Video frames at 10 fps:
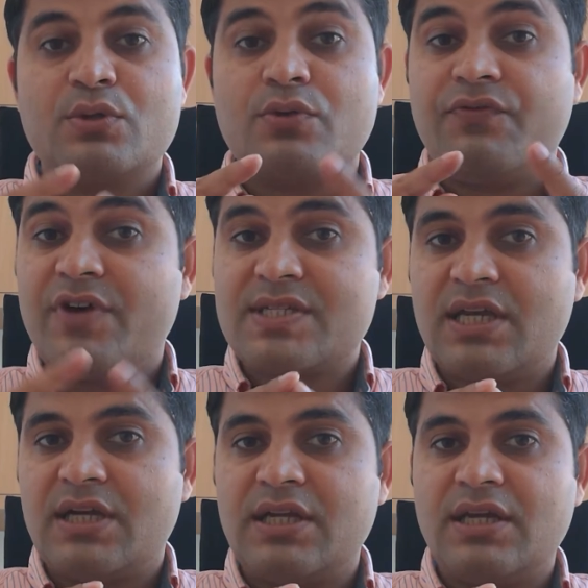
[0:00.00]
So
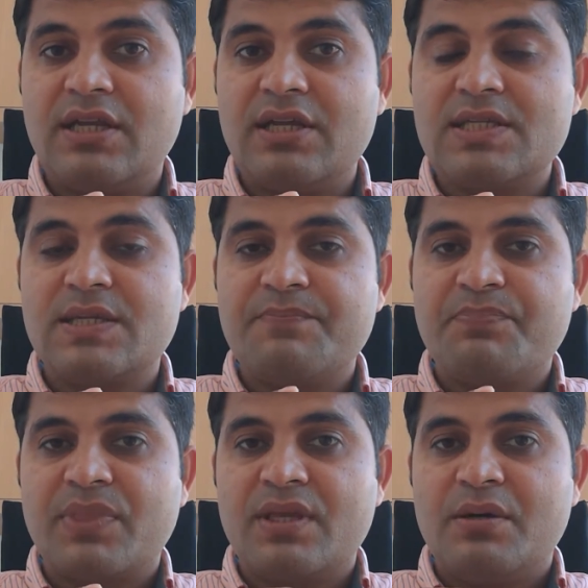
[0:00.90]
first category is
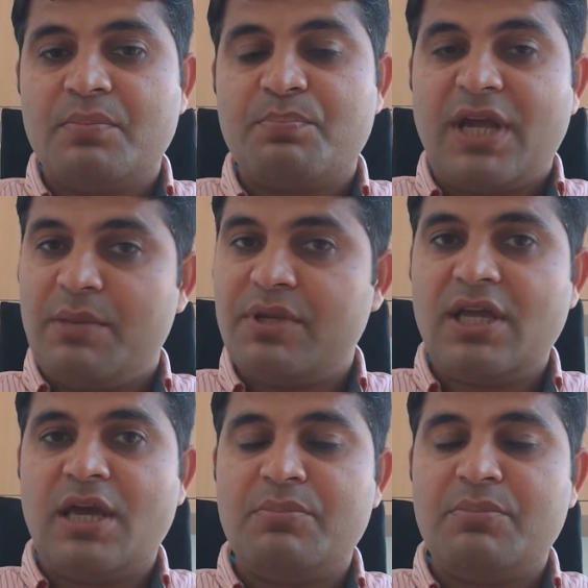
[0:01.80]
primary